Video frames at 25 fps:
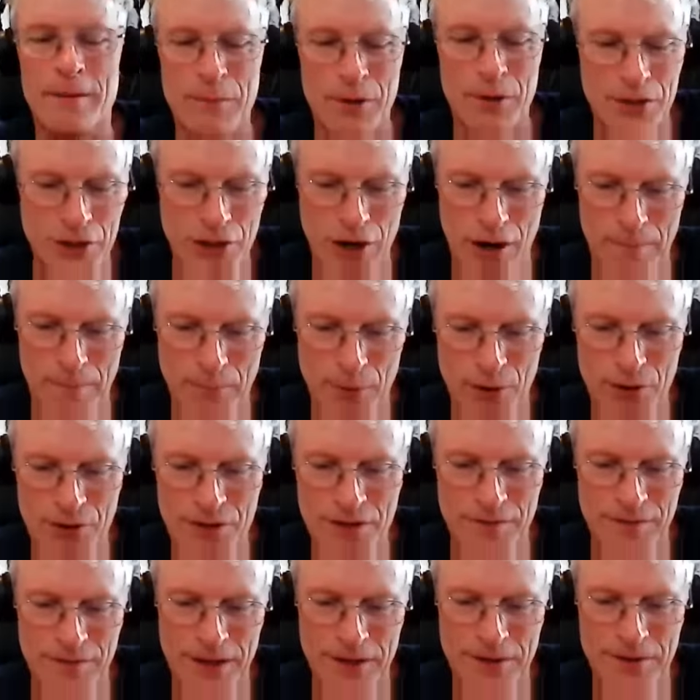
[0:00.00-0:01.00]
the chairperson
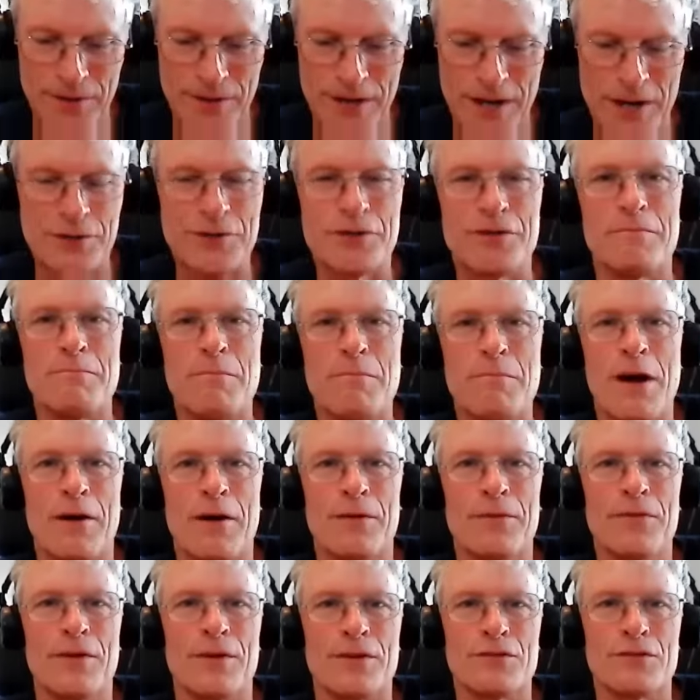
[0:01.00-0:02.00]
of the International
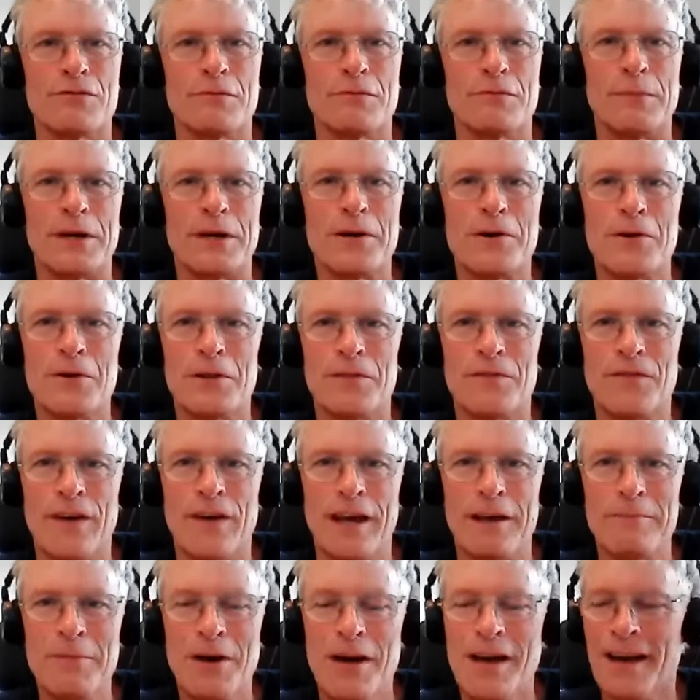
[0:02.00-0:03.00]
Marathon Swimming Hall of
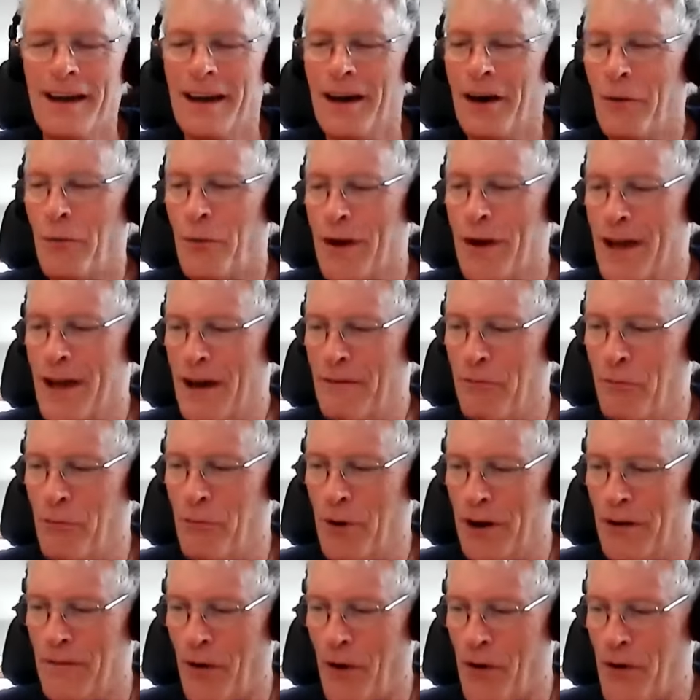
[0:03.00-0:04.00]
Fame. We have
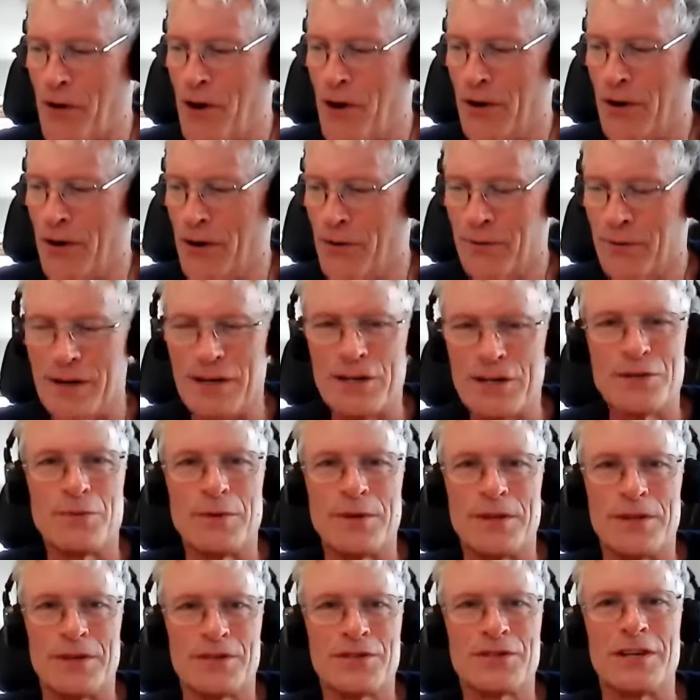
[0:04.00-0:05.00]
one of our honorees
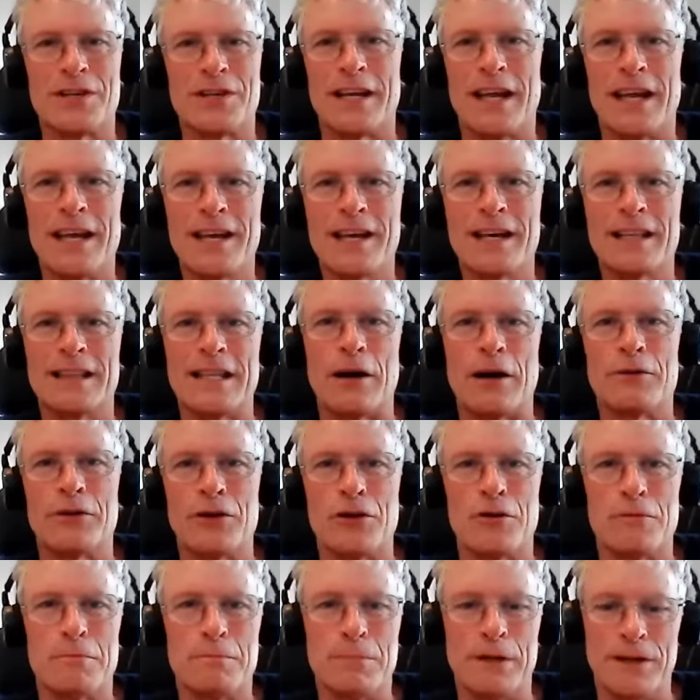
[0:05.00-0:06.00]
with us today,
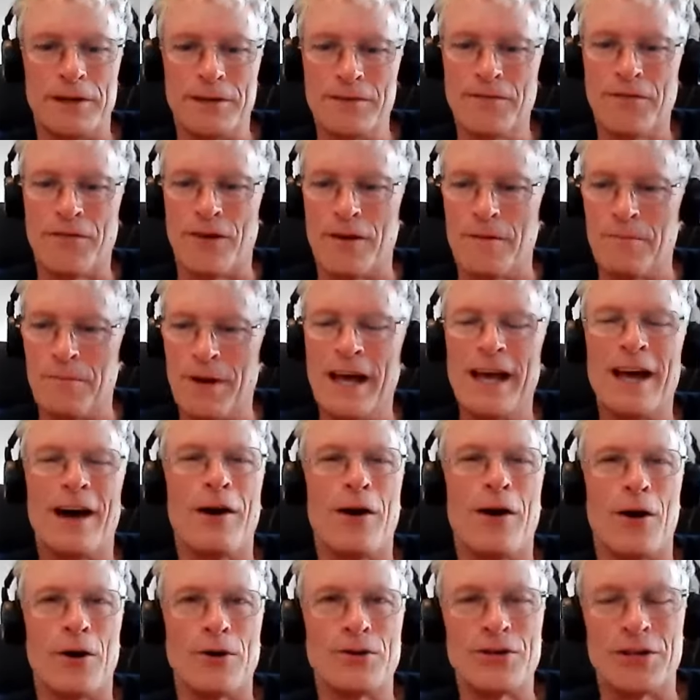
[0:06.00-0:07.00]
Claudio Plit from
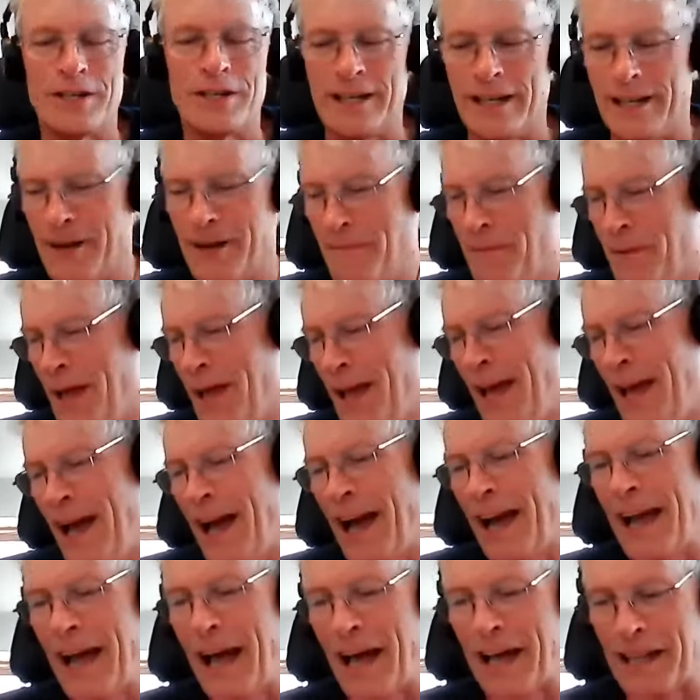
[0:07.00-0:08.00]
Argentina.
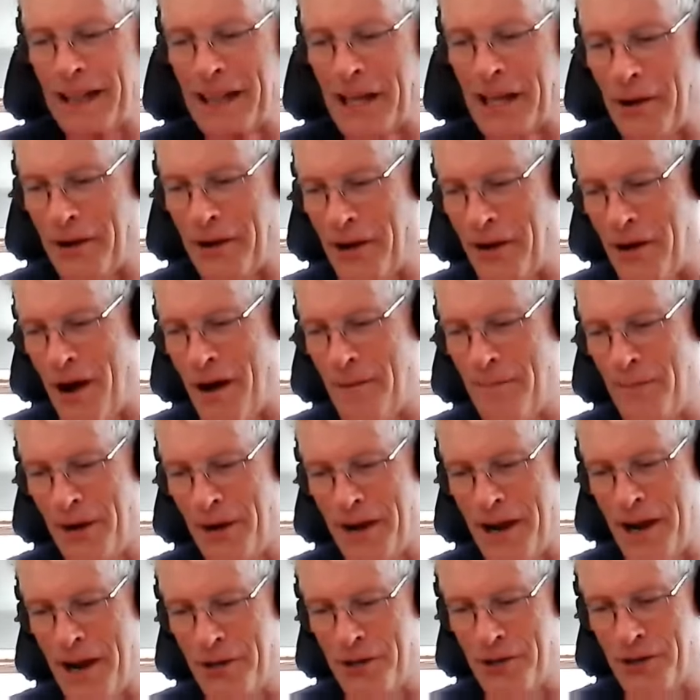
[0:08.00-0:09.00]
Claudio, I'm going
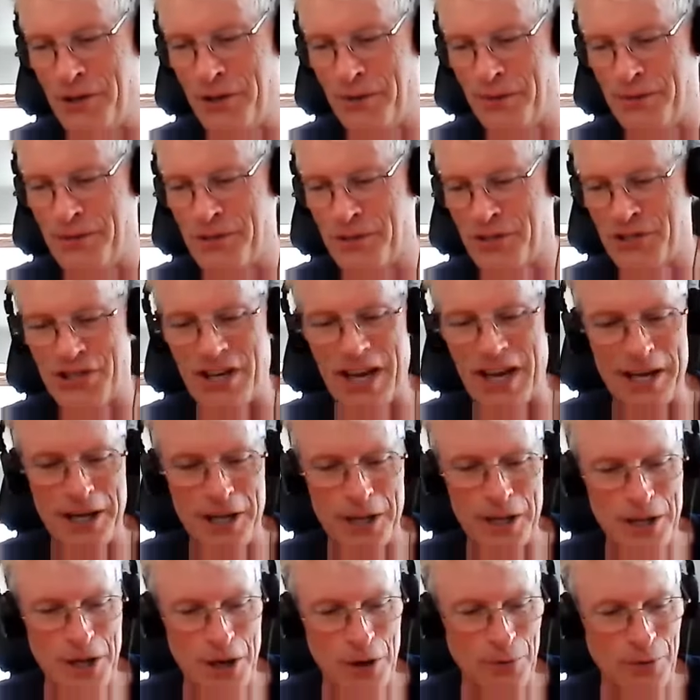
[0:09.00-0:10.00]
to ask you to say
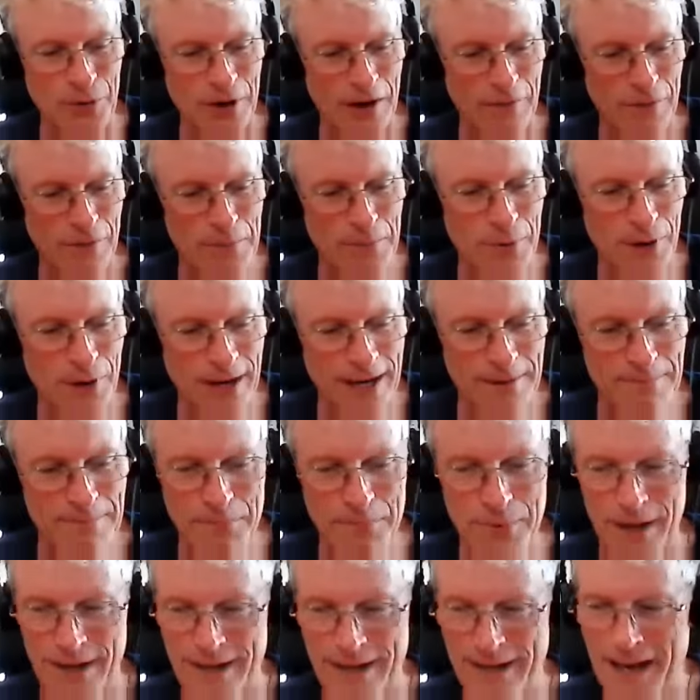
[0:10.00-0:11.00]
hello to everybody,
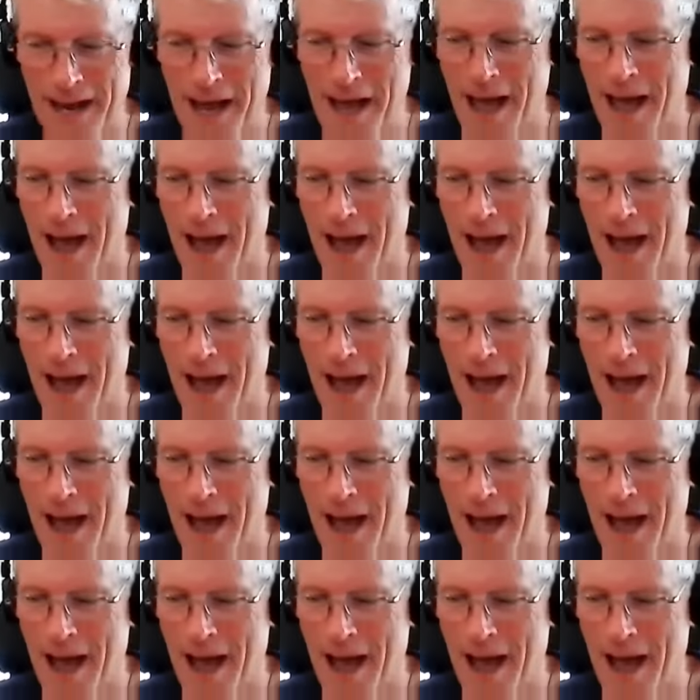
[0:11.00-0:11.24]
but